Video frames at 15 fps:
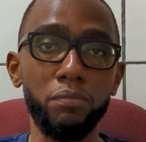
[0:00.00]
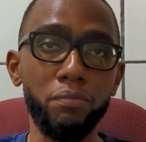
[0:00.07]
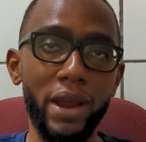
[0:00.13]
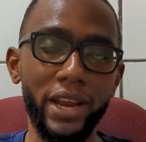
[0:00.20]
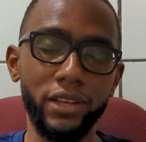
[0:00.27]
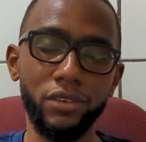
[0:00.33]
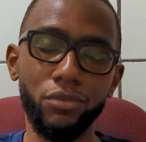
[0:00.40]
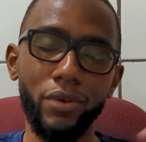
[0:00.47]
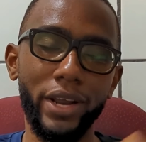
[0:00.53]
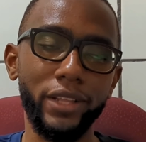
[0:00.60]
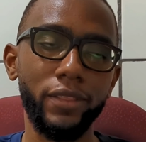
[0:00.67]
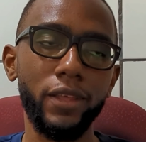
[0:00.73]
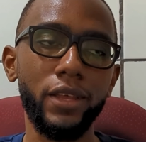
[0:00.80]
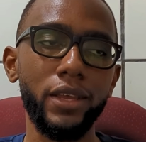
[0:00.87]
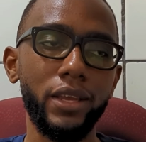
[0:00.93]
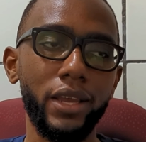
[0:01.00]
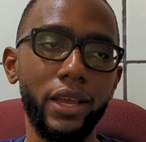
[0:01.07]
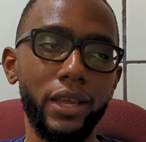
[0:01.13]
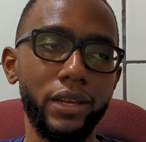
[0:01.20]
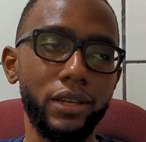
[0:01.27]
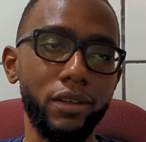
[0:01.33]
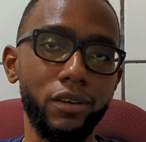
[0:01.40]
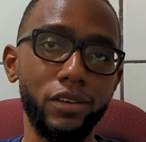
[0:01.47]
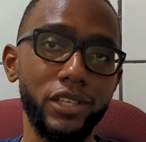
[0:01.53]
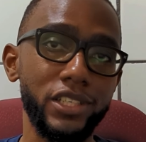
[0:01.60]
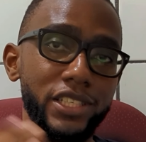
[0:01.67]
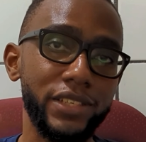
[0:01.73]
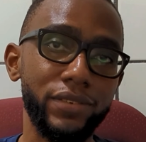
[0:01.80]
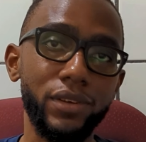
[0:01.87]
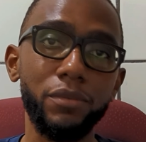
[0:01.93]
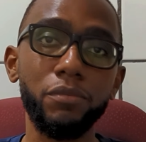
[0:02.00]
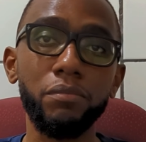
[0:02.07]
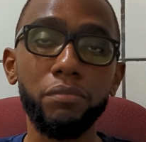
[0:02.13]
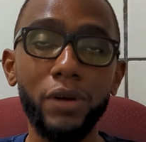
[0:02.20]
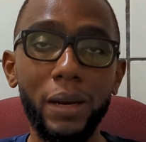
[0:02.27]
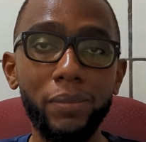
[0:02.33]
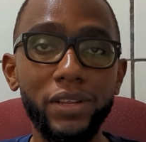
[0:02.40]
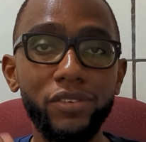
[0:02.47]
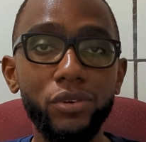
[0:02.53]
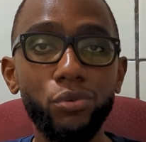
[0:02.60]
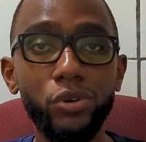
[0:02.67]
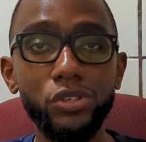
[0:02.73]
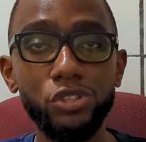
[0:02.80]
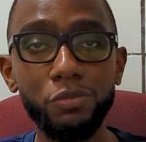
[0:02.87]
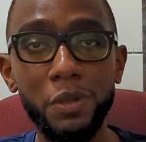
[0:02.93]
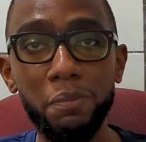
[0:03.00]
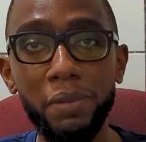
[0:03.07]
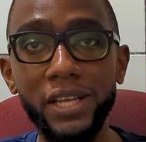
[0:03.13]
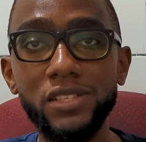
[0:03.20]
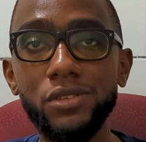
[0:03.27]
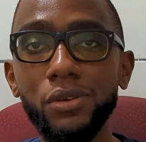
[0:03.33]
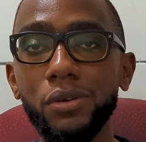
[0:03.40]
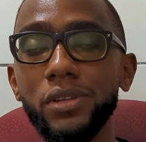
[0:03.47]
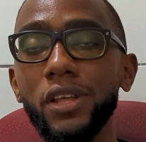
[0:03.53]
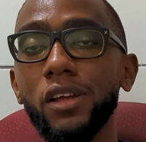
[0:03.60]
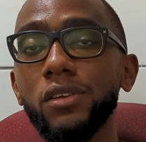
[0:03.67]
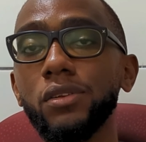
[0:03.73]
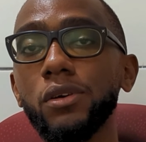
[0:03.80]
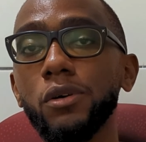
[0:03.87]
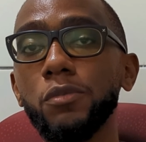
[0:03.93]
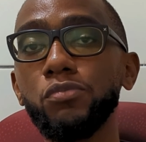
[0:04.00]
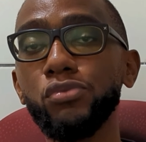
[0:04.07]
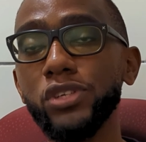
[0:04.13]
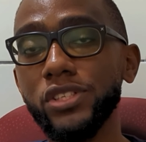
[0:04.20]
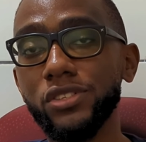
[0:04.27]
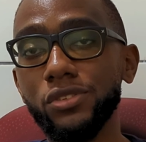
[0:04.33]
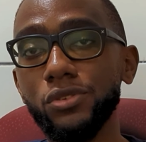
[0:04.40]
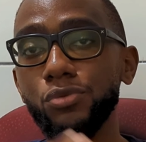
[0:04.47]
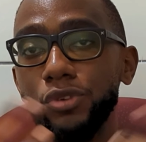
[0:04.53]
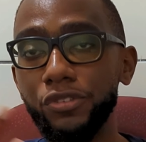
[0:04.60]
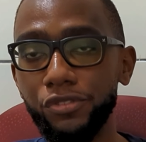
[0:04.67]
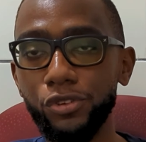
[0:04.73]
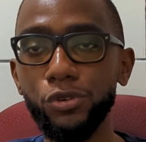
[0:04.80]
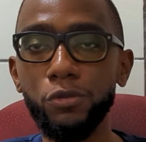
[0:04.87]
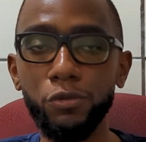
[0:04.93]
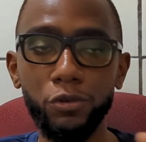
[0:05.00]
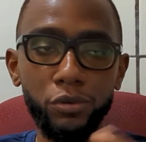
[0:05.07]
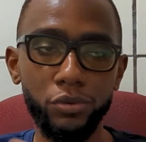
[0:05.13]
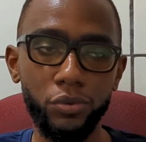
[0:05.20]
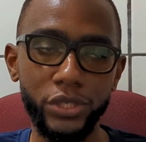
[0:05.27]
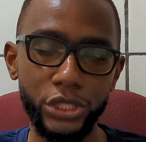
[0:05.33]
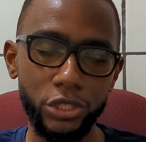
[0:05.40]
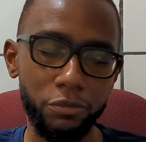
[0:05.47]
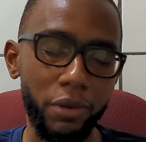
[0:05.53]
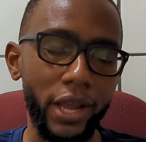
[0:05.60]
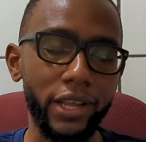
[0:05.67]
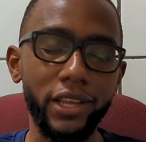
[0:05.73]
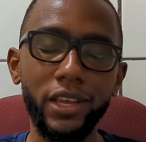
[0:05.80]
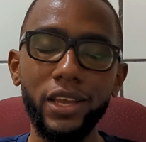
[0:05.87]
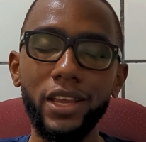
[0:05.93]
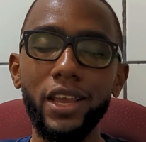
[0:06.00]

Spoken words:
bank, right? And it's probably even going to be better than the Princeton Review question bank.